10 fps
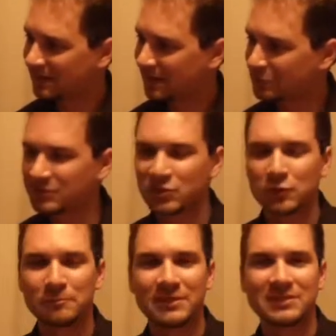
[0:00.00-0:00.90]
I was
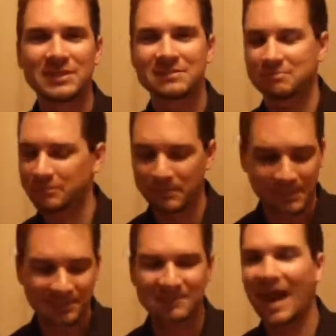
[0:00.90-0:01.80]
too busy
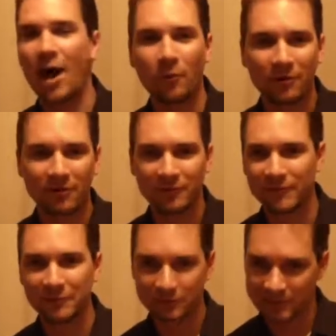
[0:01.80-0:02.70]
being sour
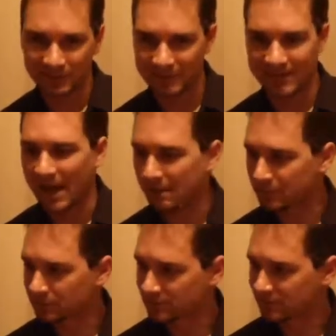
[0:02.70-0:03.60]
over losing to the
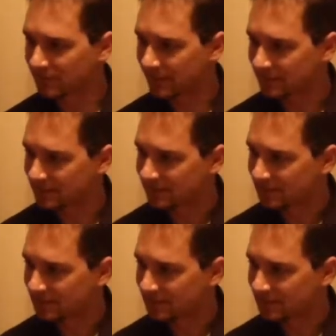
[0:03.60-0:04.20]
Capitals tonight.